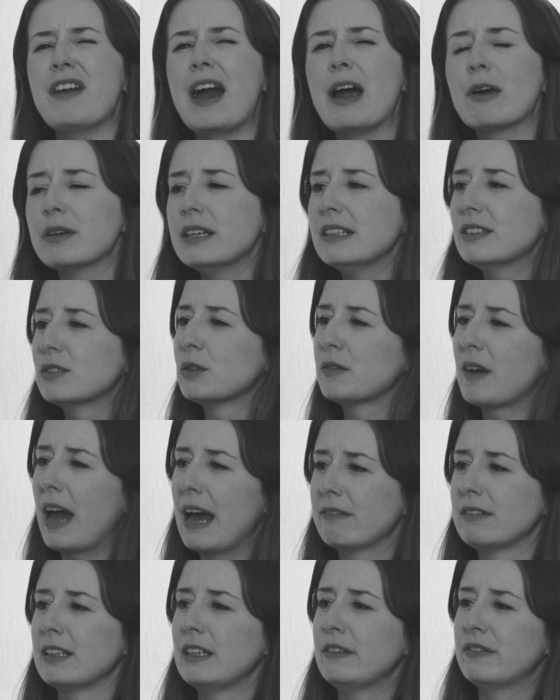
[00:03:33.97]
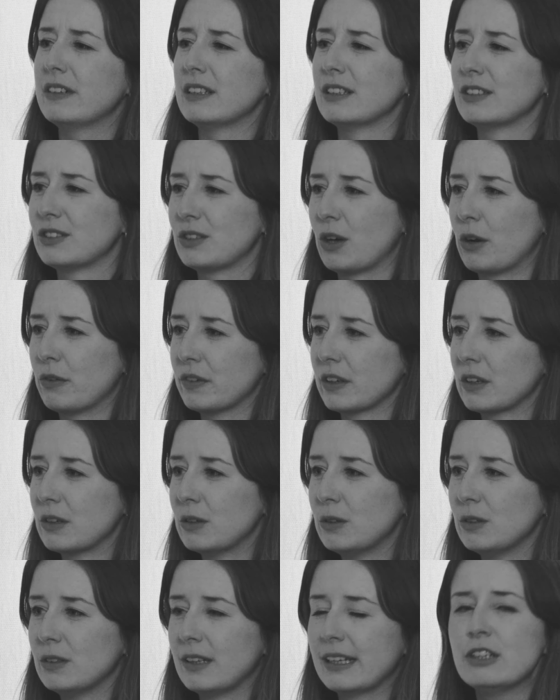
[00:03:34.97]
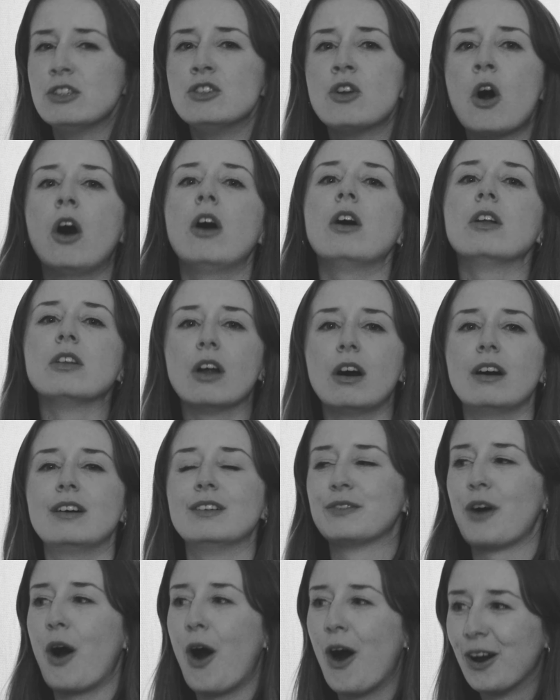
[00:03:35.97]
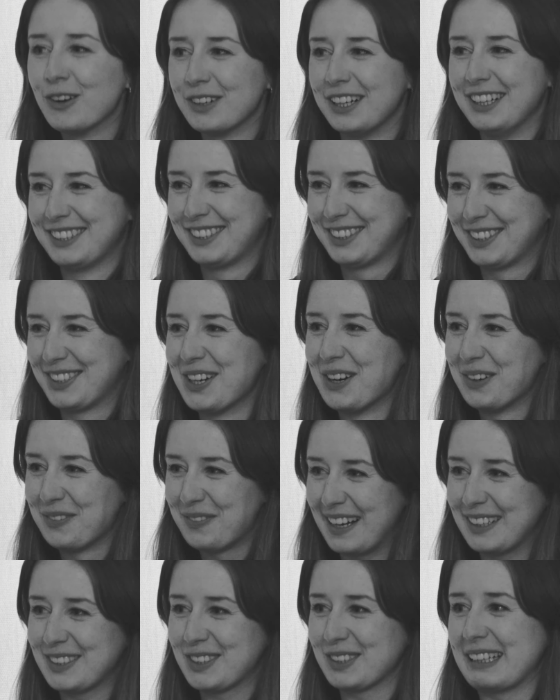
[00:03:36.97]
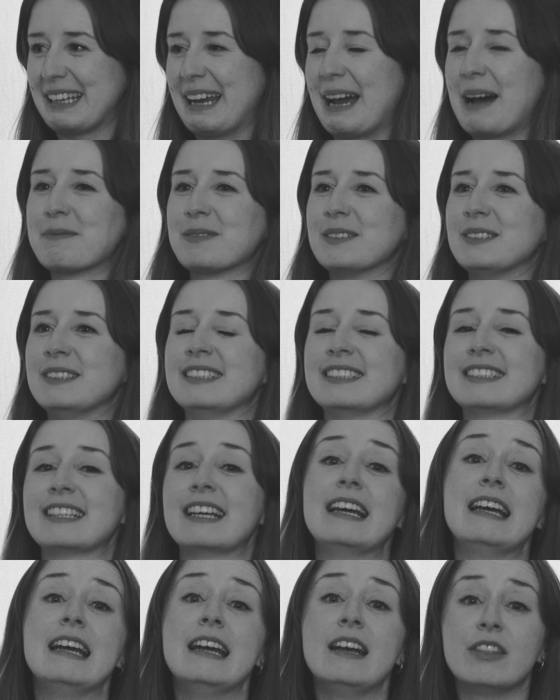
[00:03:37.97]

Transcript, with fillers: very sort of heavily philosophical like not a lot of horror stuff actually happens yeah.